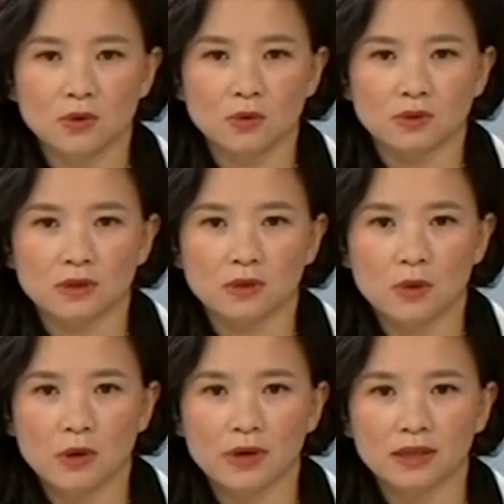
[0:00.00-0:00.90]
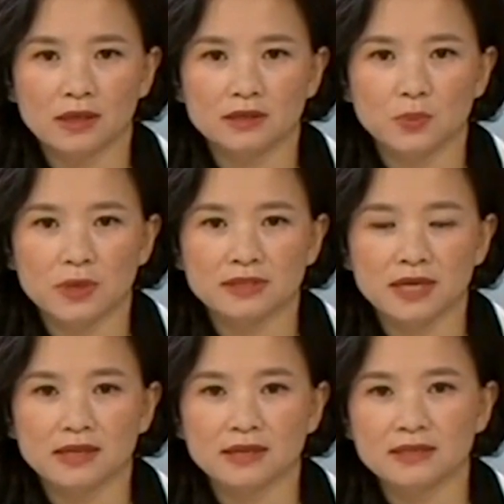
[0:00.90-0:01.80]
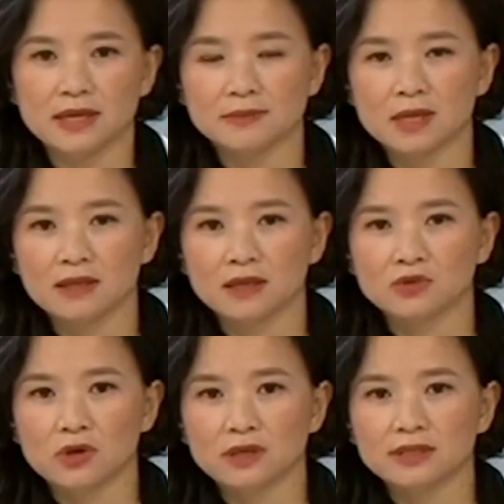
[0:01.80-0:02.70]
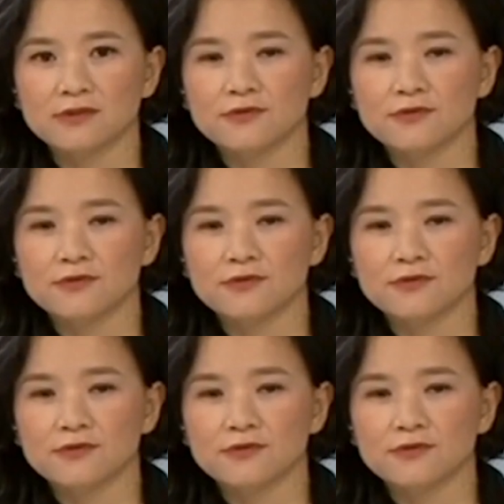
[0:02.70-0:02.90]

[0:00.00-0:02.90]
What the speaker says: but it's clear that Samsung had a very good reason. After all, they